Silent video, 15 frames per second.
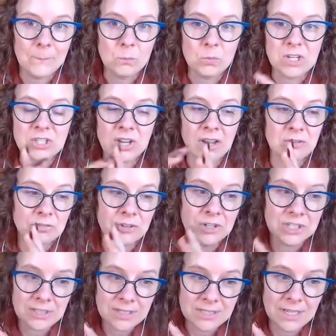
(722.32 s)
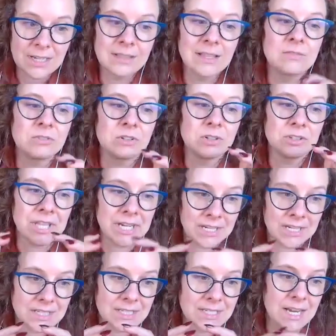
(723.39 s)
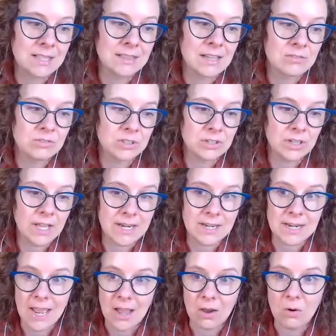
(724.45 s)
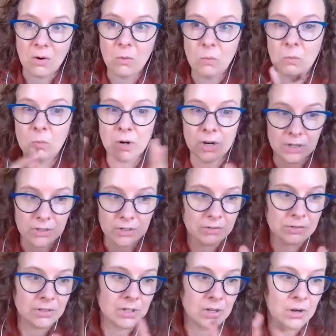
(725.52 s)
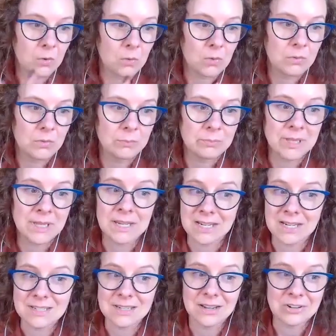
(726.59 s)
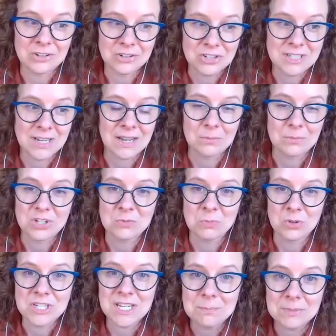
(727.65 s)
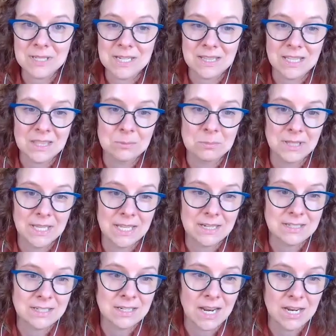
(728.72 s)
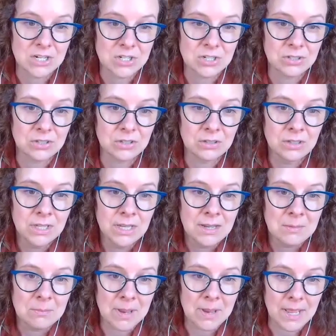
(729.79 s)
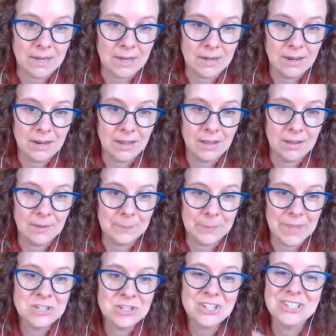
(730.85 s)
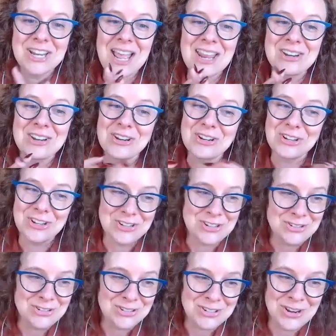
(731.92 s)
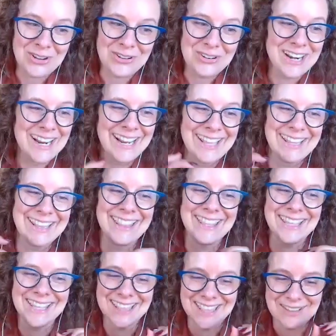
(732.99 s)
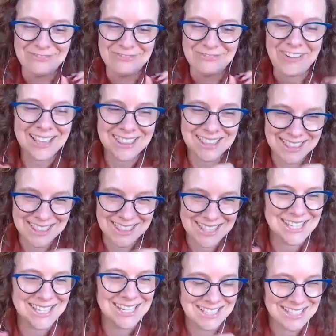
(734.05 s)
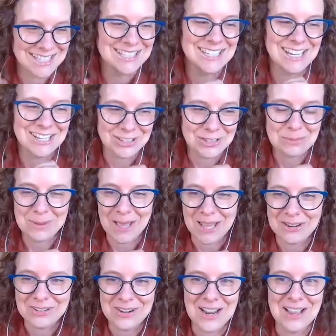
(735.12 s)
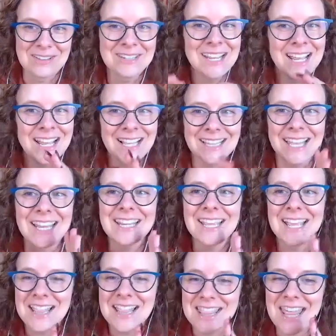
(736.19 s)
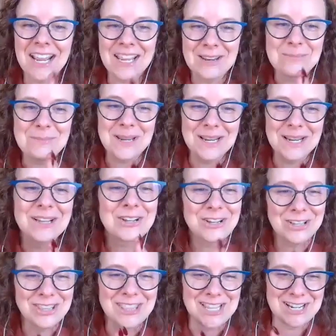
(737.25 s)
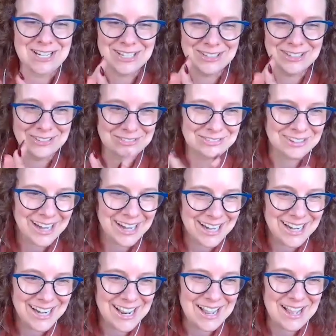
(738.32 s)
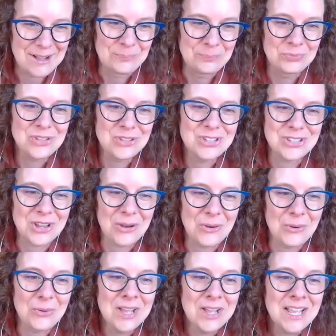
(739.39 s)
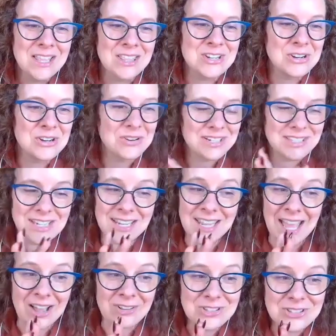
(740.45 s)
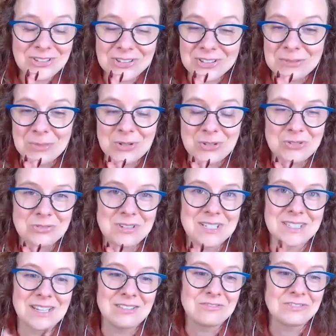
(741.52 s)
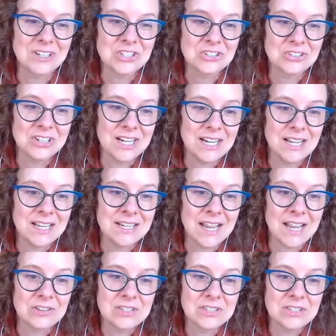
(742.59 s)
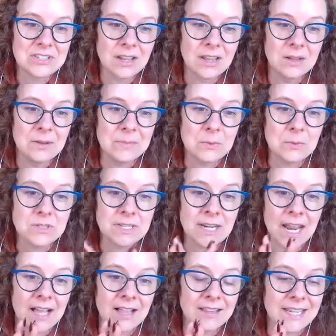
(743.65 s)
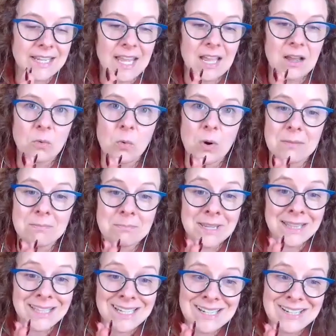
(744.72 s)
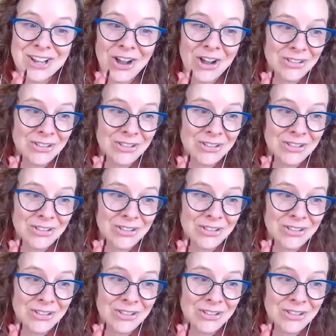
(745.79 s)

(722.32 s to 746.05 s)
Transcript: We saw it first at the city level, then at the state level, and now we're, you know, beginning to understand much more deeply that the plan is a national ban. And just to end on a good news note, the fact that the cities and the states are the battleground, like, that can be a good thing too, right? So the New York City Council, in most recent victory, announced it was going to allocate $1 million